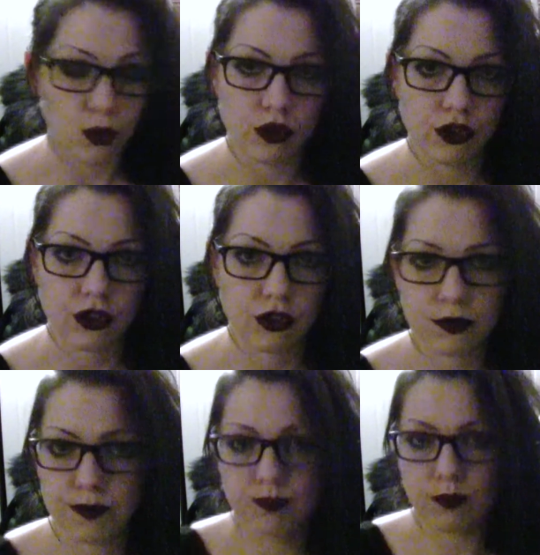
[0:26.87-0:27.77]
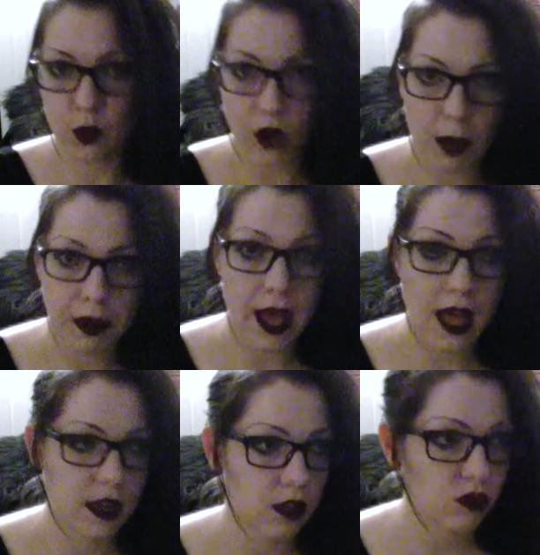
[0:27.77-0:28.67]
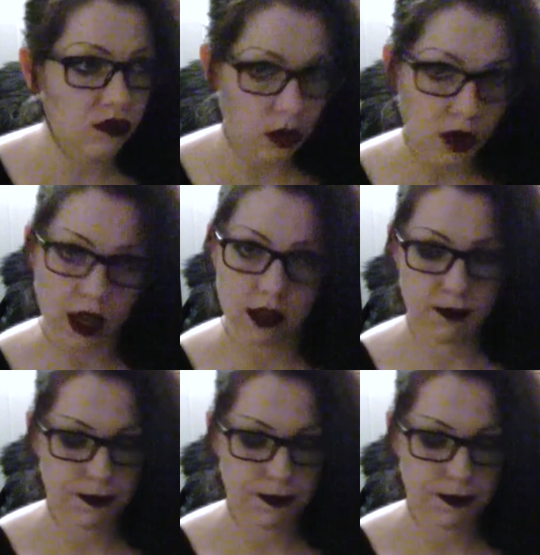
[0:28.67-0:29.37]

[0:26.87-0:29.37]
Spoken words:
would just try my hand at reviewing it.